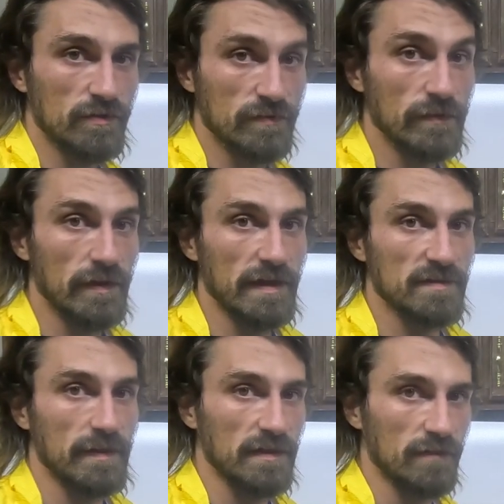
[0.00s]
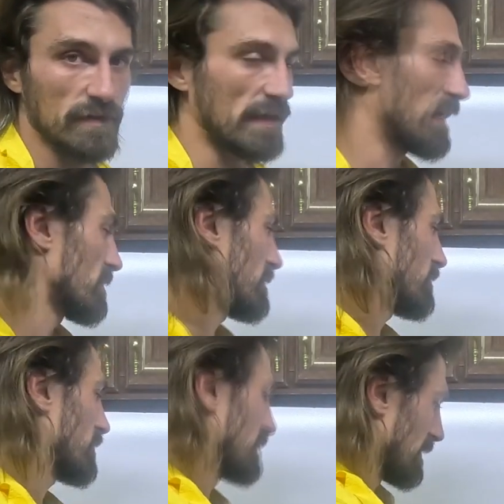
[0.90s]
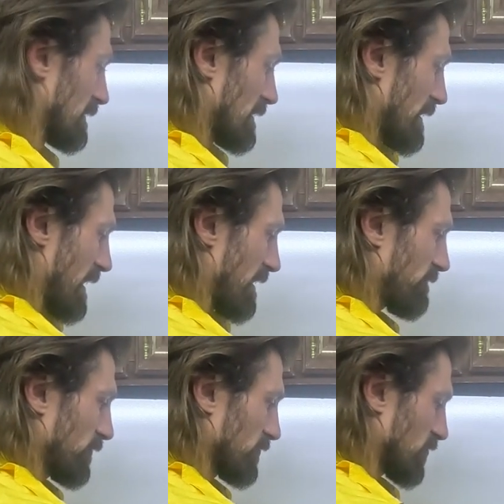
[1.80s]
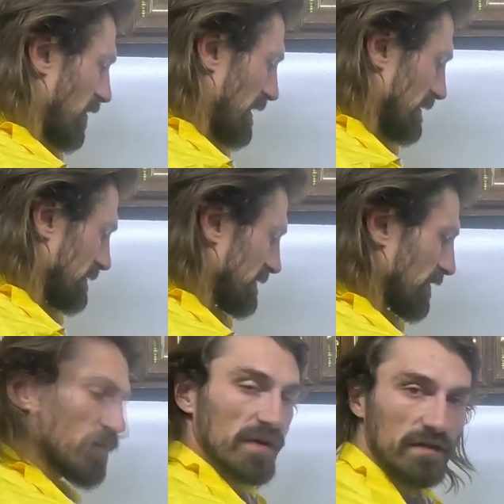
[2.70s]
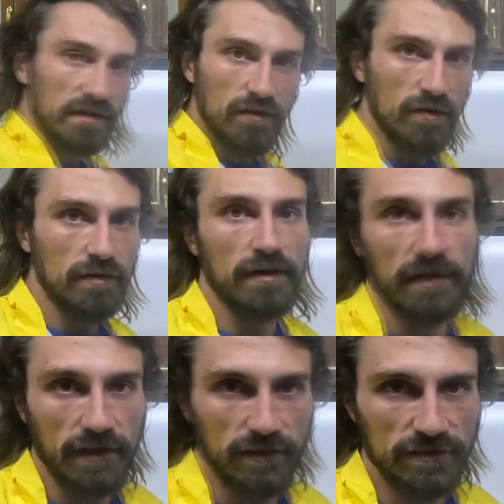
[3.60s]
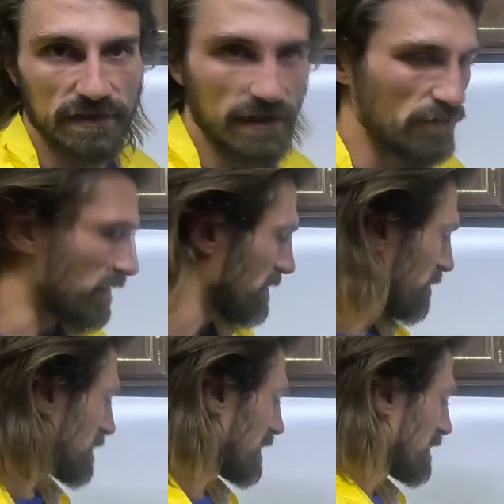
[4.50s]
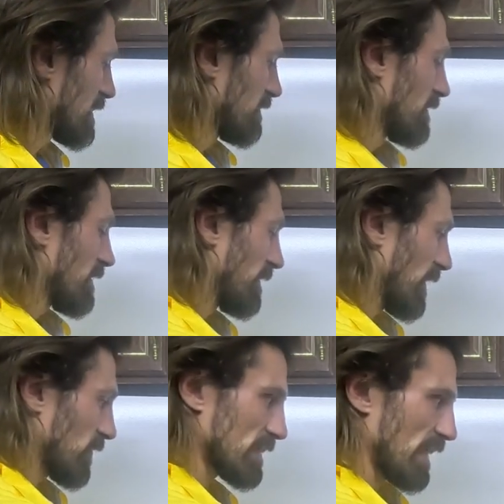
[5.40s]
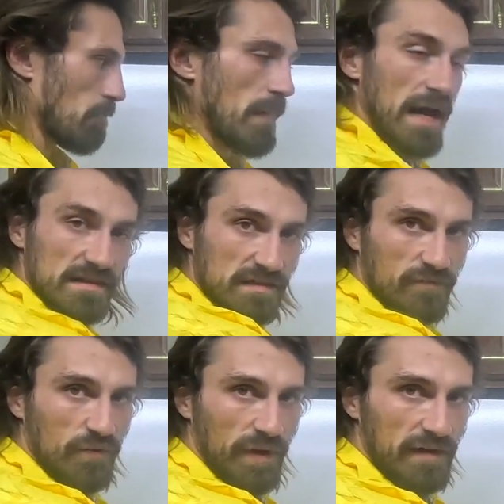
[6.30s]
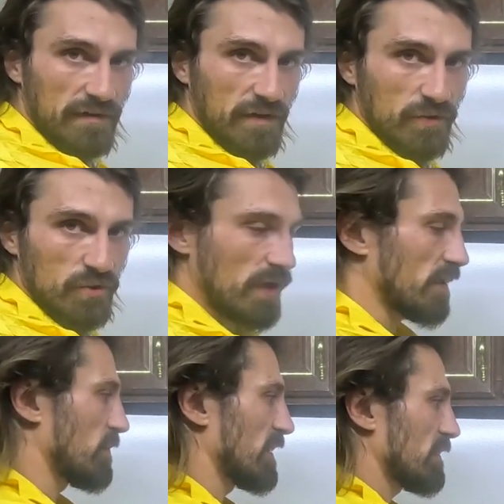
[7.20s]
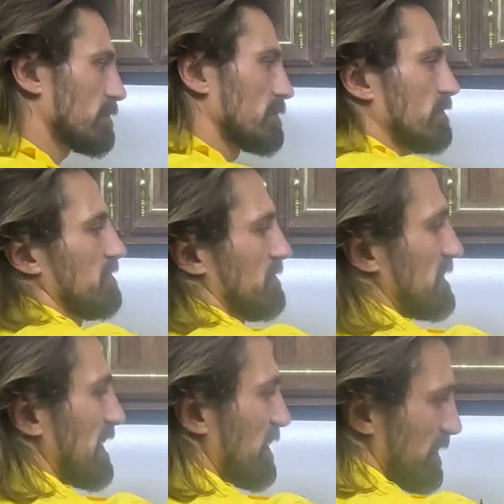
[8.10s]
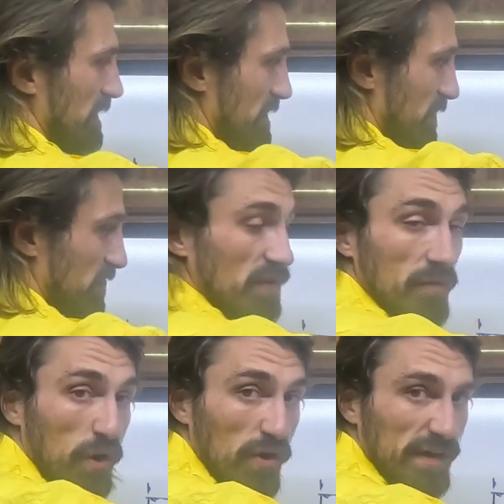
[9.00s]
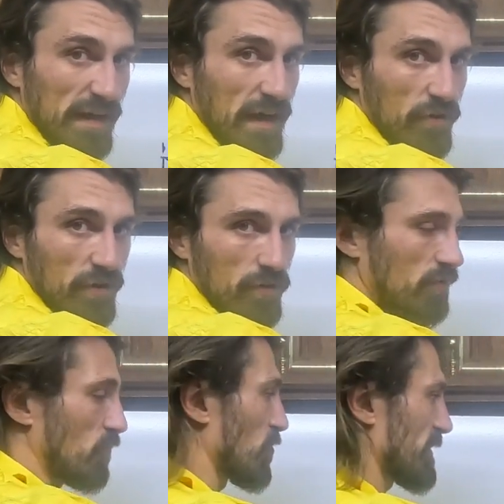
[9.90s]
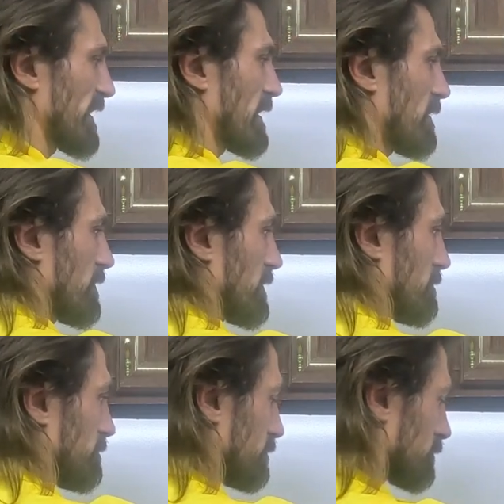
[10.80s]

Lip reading: useful aspect of the cantilever, if you're trying, say you're building on a hillside or a cliffside, there's a massive grade that you're trying to beat. Say this is the parking area or the working area.